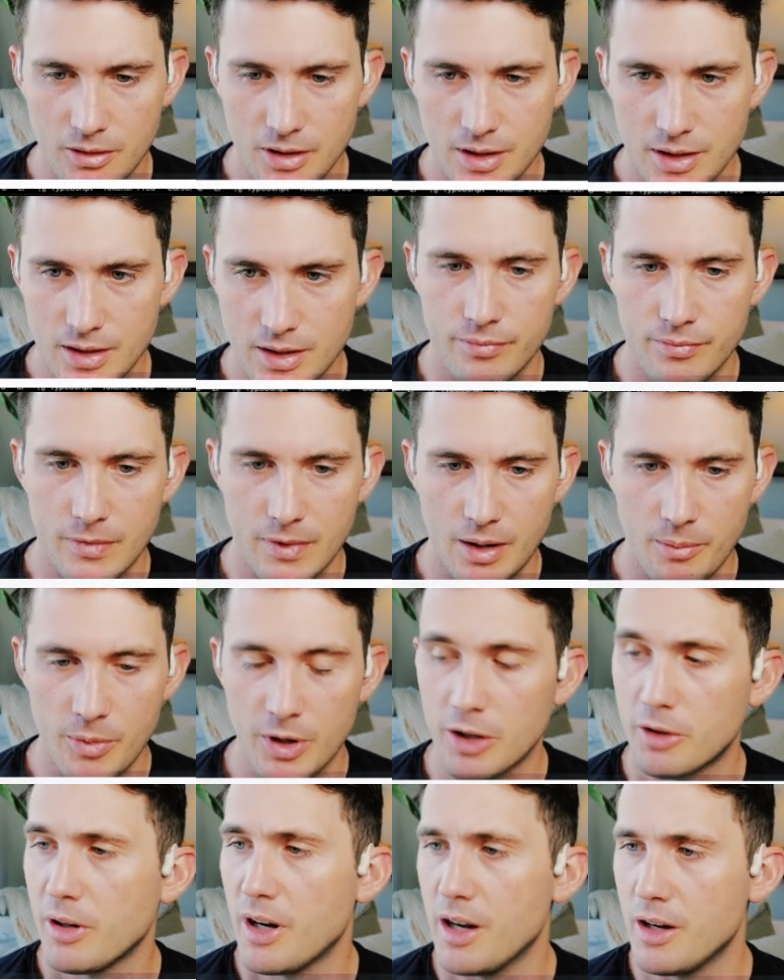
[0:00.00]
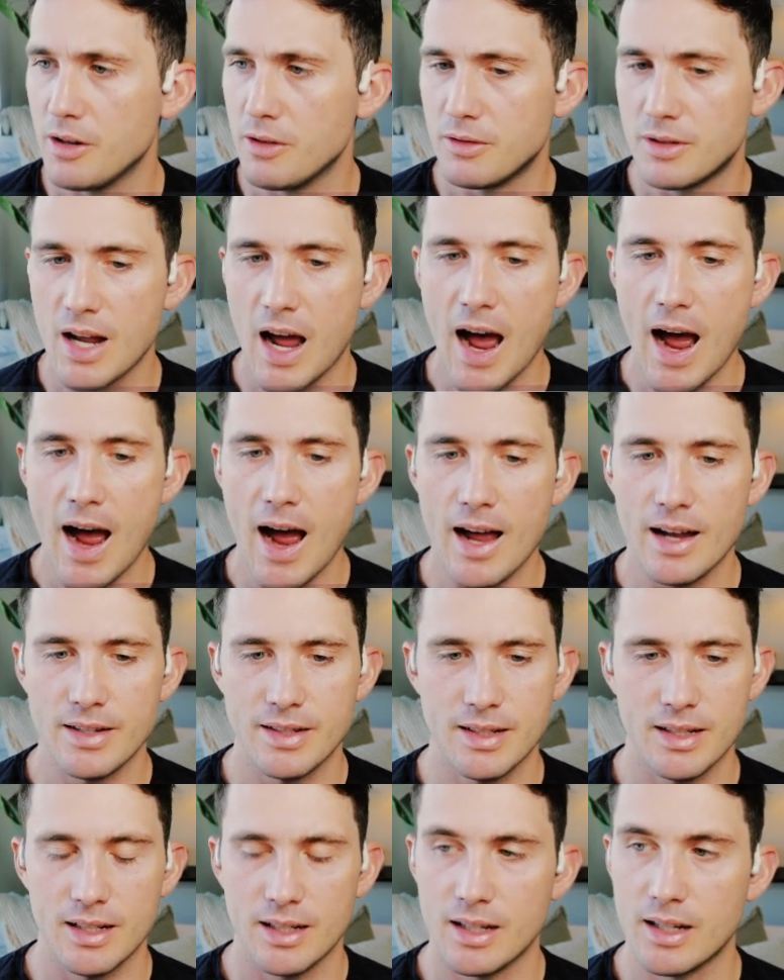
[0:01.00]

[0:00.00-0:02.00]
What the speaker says: is I'm going to create a new task